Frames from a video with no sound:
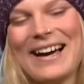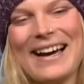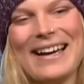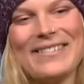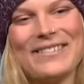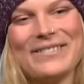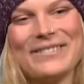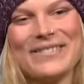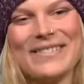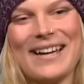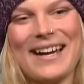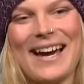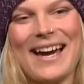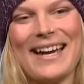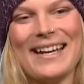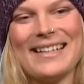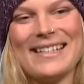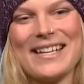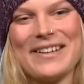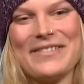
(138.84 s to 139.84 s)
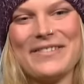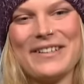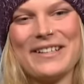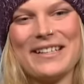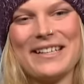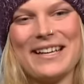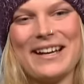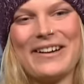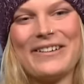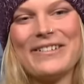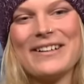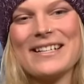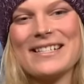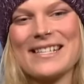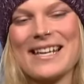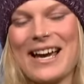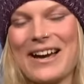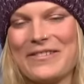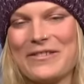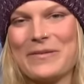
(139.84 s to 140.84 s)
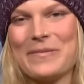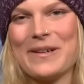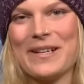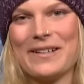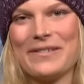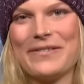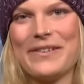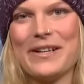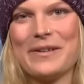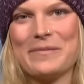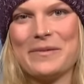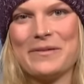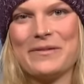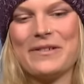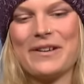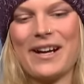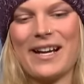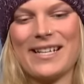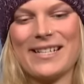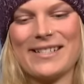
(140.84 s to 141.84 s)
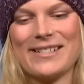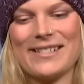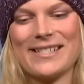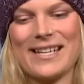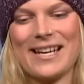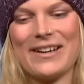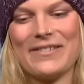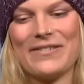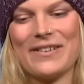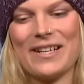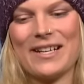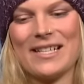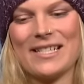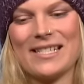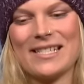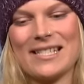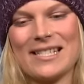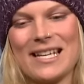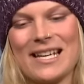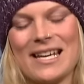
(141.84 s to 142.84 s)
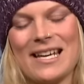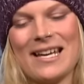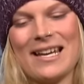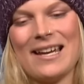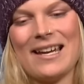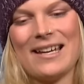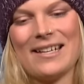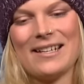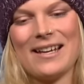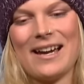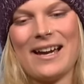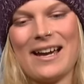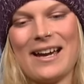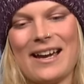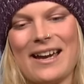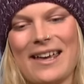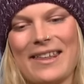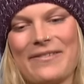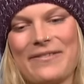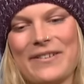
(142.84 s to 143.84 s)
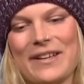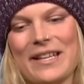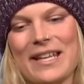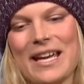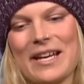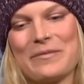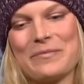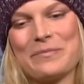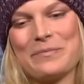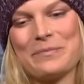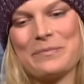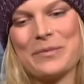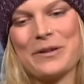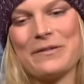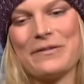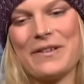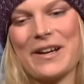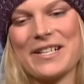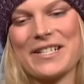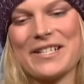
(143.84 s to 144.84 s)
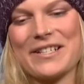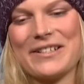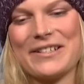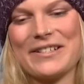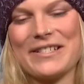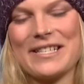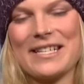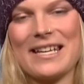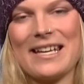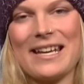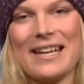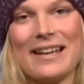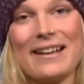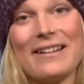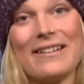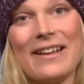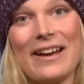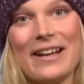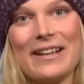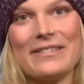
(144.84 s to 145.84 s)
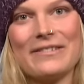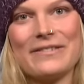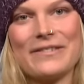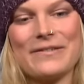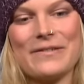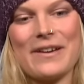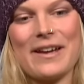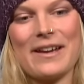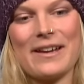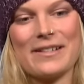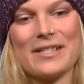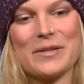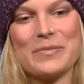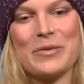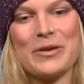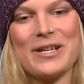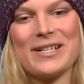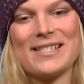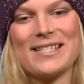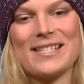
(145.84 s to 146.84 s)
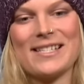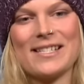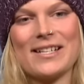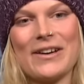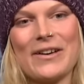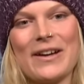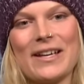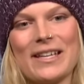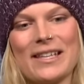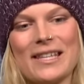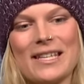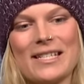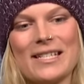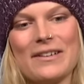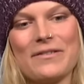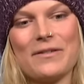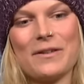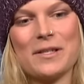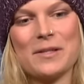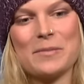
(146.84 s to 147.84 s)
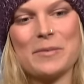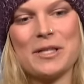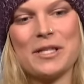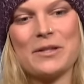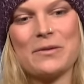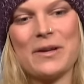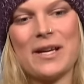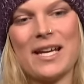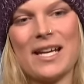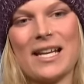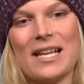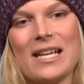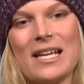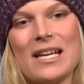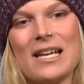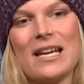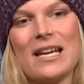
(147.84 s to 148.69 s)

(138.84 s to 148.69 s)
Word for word: I'm, I definitely always have a bit of fear before I do stuff. And it's, uh, I feel like professional skiing and a lot of sports is knowing the difference between